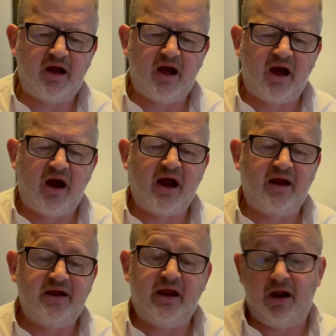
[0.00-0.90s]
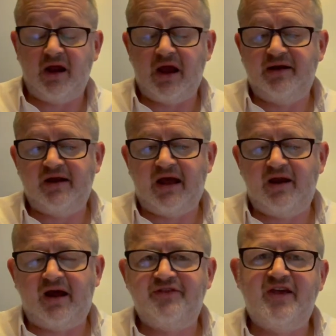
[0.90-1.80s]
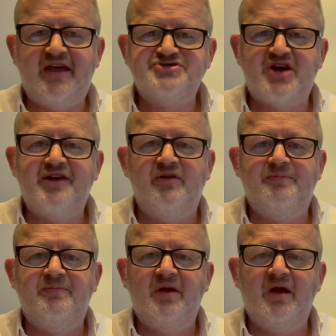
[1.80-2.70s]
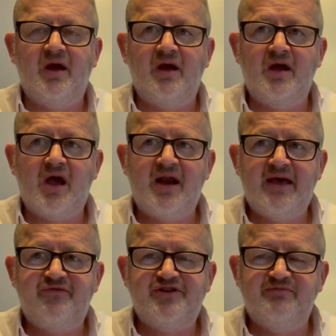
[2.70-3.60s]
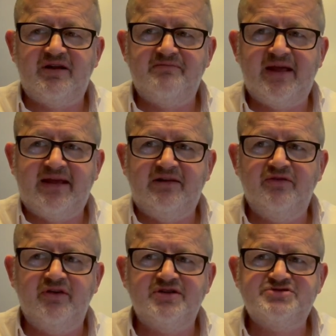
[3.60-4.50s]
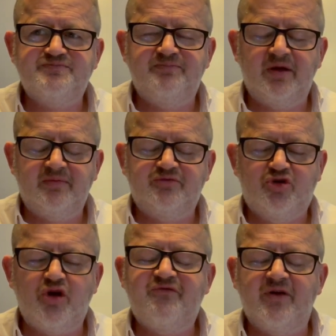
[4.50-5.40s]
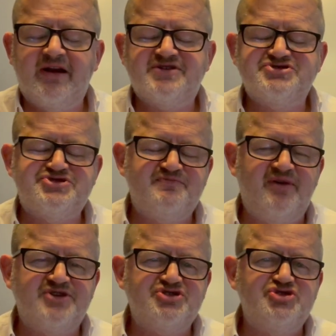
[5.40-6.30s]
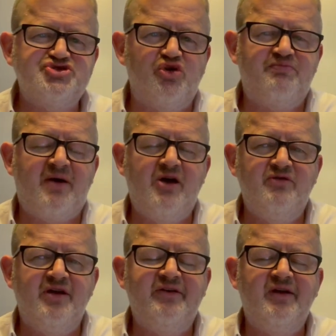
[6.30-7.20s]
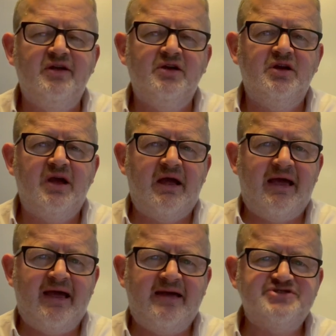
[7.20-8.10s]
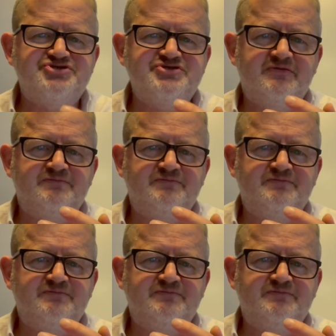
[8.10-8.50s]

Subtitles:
I think it's going to inevitably mean that good for litigants in person, because your opponent has,